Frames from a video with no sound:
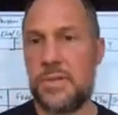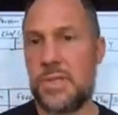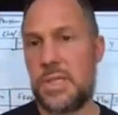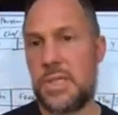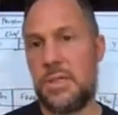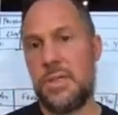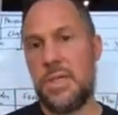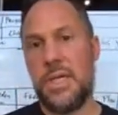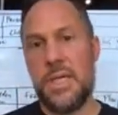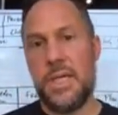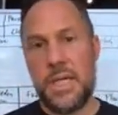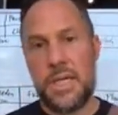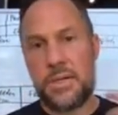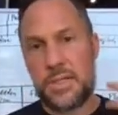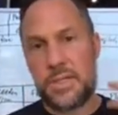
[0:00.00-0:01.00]
So
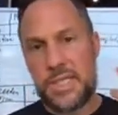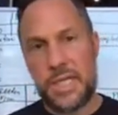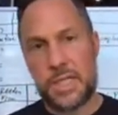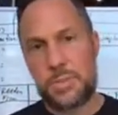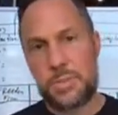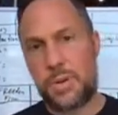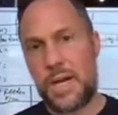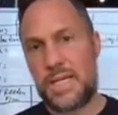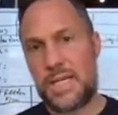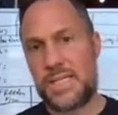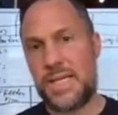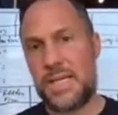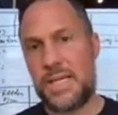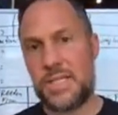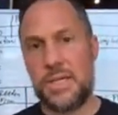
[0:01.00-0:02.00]
in your sales
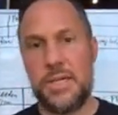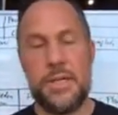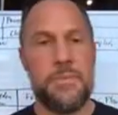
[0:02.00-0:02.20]
process,